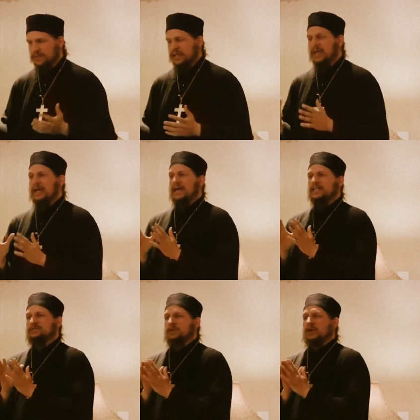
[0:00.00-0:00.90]
But
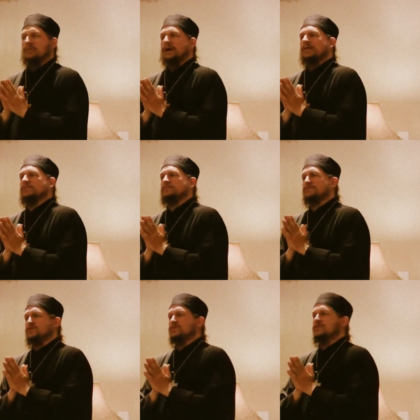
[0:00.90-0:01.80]
he spoke about the,
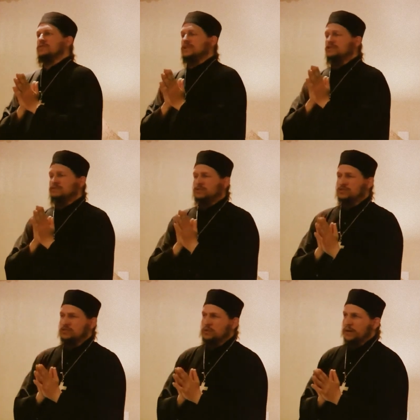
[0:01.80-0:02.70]
fut- the near
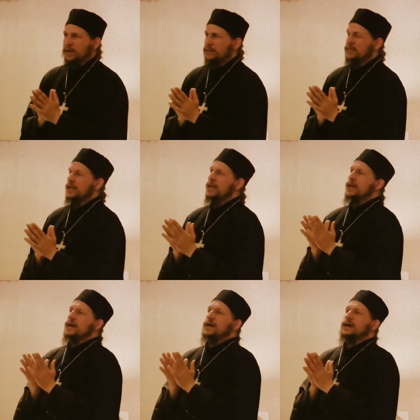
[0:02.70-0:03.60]
future, about
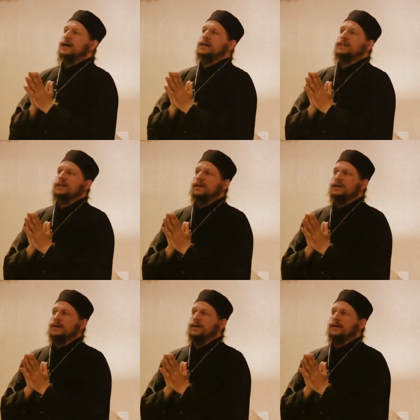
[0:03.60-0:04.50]
uh,
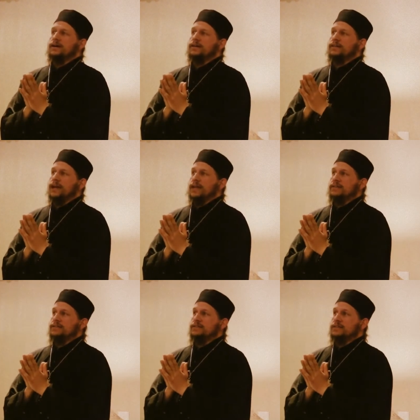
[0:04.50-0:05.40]
uh,
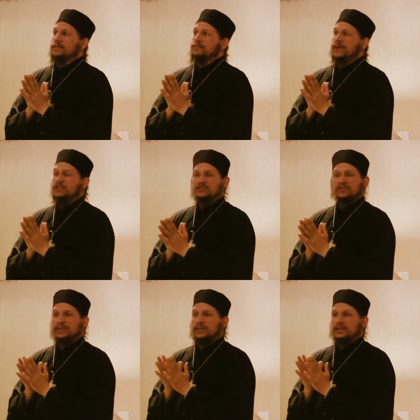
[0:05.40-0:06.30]
that
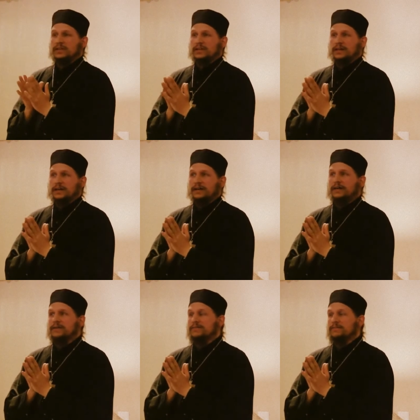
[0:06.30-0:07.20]
eventually
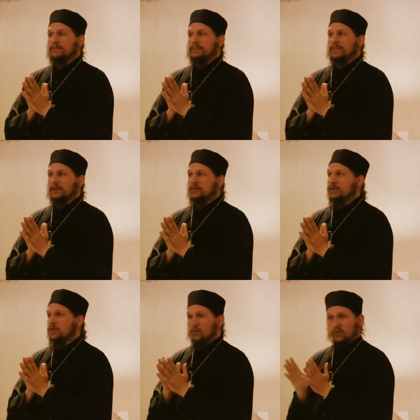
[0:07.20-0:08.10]
uh, there will
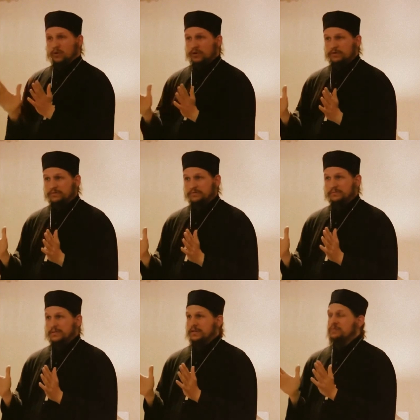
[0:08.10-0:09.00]
be a war,
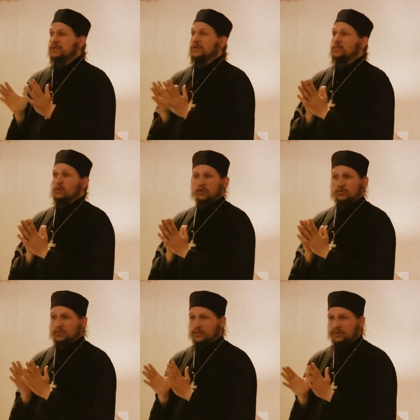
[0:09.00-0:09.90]
it'll be a
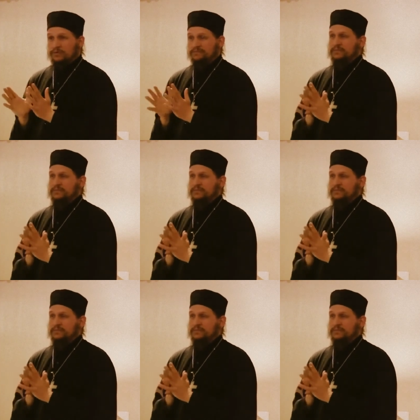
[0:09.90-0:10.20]
world war,